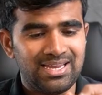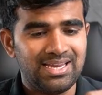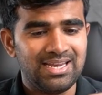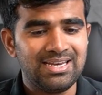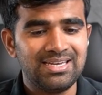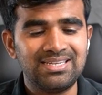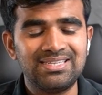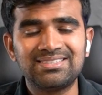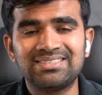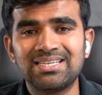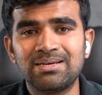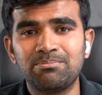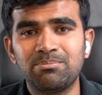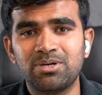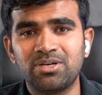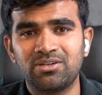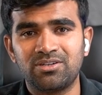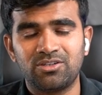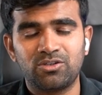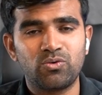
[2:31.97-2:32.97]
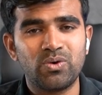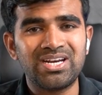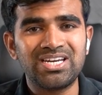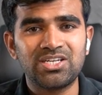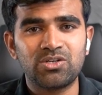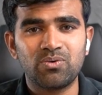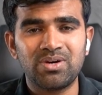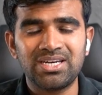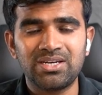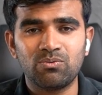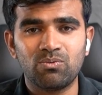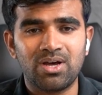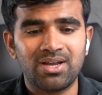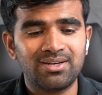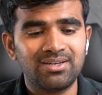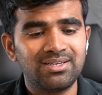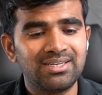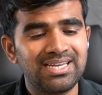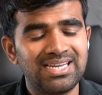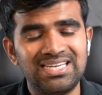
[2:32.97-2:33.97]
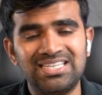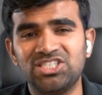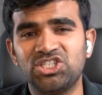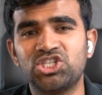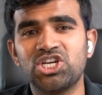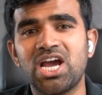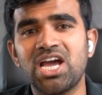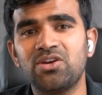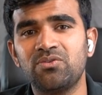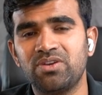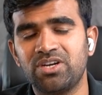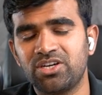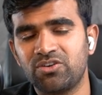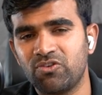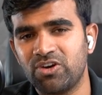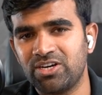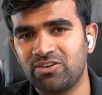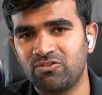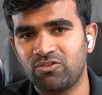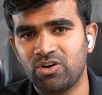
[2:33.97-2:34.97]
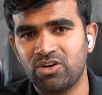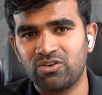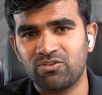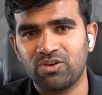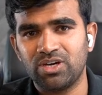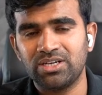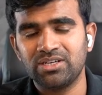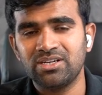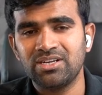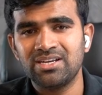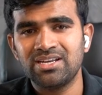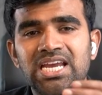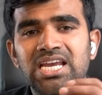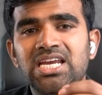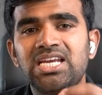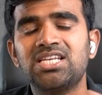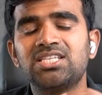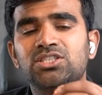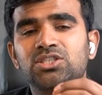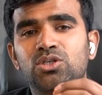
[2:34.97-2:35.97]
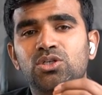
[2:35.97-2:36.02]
in December 2021, in January 2021, it is